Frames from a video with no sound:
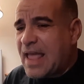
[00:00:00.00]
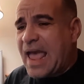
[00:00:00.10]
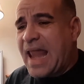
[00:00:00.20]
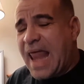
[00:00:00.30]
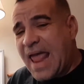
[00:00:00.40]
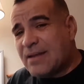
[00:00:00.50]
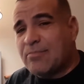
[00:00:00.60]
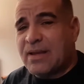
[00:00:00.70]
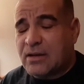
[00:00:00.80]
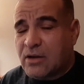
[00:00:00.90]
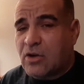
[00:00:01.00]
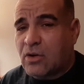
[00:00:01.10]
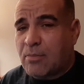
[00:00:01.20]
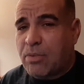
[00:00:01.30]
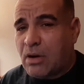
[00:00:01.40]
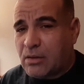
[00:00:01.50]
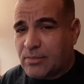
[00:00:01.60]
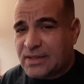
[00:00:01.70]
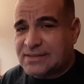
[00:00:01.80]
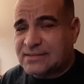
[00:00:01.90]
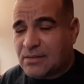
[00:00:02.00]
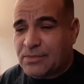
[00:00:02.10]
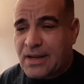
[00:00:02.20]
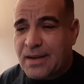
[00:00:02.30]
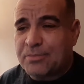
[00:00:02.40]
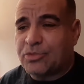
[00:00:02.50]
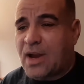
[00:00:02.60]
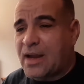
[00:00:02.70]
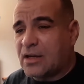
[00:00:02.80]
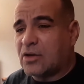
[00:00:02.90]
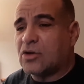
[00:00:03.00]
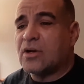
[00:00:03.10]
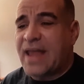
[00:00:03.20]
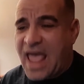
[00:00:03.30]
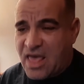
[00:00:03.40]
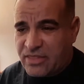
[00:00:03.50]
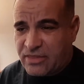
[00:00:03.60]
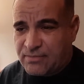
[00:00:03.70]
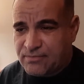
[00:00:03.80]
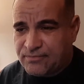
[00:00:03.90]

and had been in her apartment sometime prior to her death.